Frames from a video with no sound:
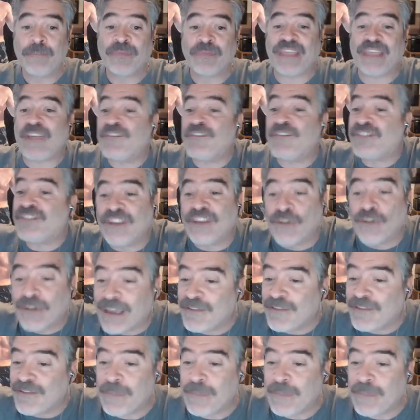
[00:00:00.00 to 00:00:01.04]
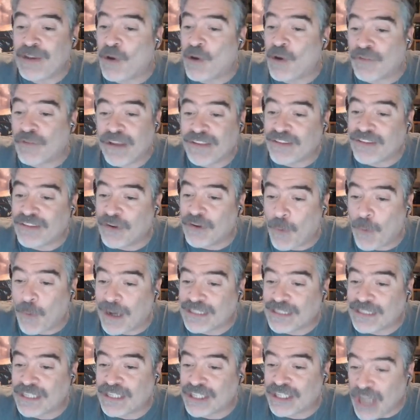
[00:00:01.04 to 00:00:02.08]
they've still given me no reason to
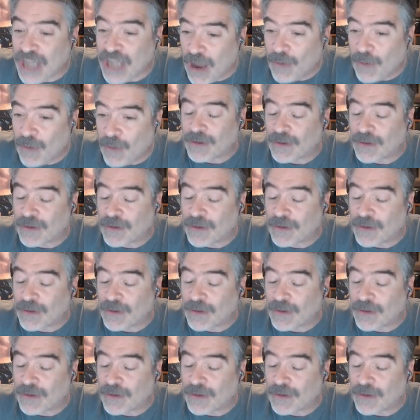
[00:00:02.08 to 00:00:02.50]
watch the show.